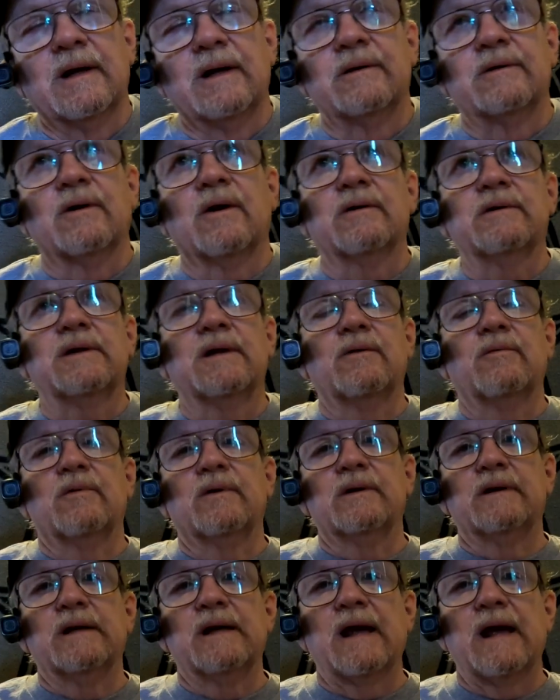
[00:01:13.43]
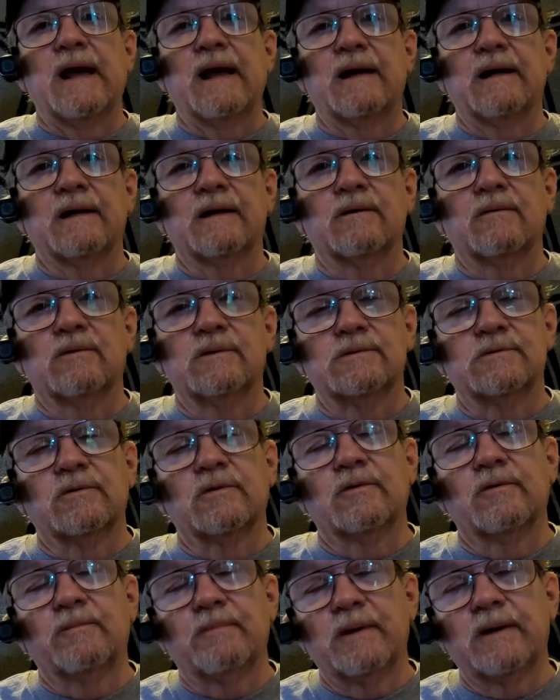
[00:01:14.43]
I thought they were in the attic, which
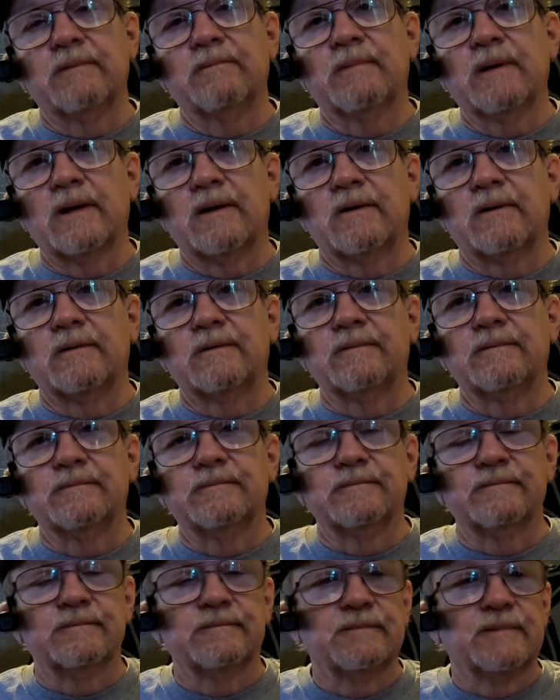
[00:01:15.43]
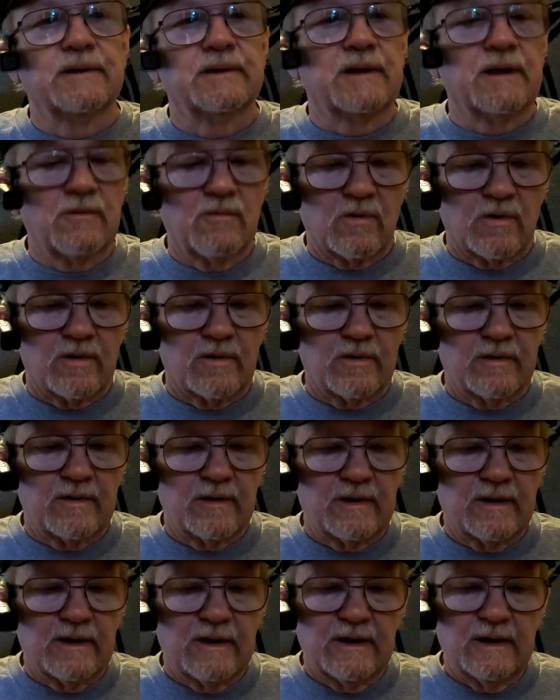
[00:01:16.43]
would have been better, but they weren't.
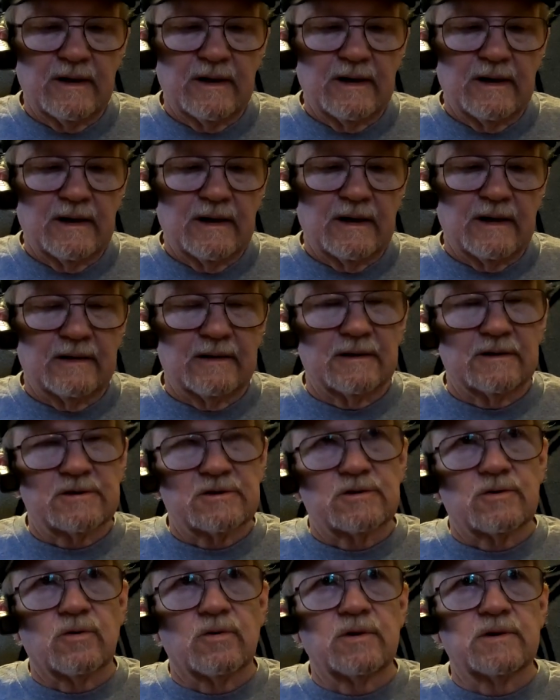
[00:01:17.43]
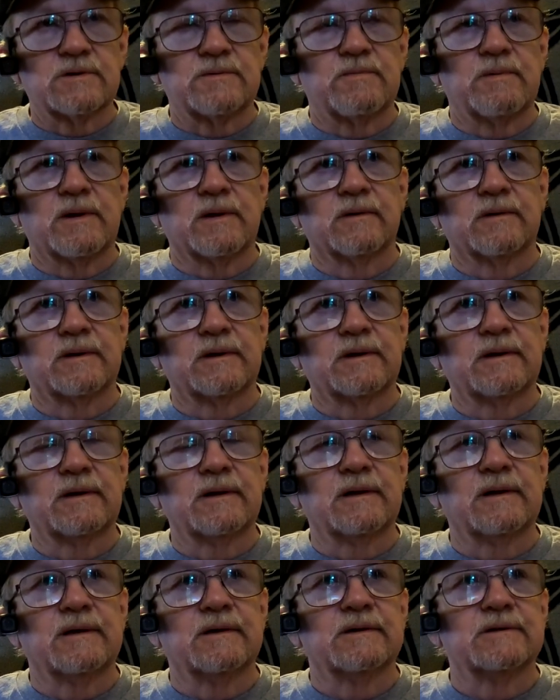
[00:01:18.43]
And this storage
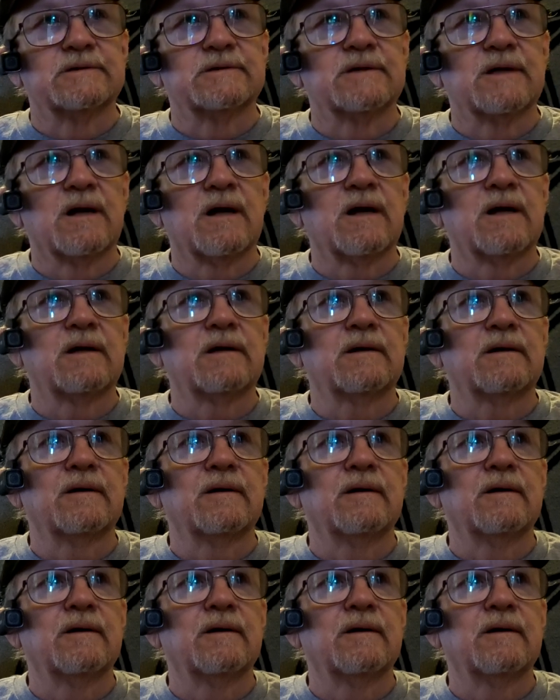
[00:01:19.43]
building is not